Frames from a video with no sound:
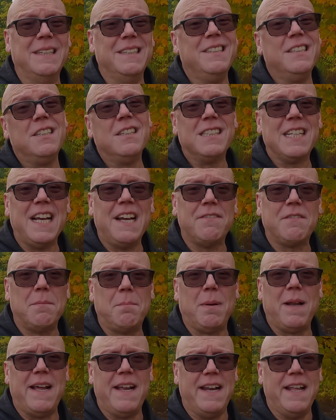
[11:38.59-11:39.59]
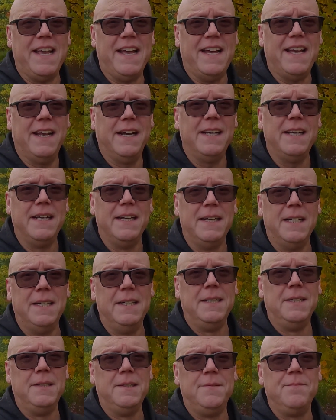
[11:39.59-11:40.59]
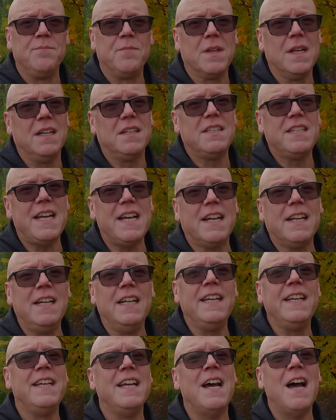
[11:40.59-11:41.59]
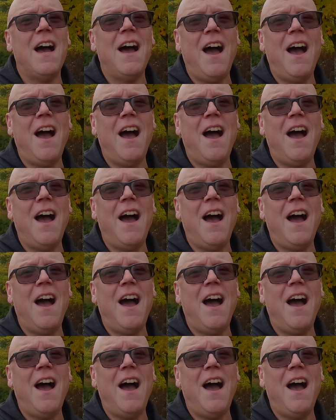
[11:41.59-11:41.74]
You just have to plan ahead. And secondly,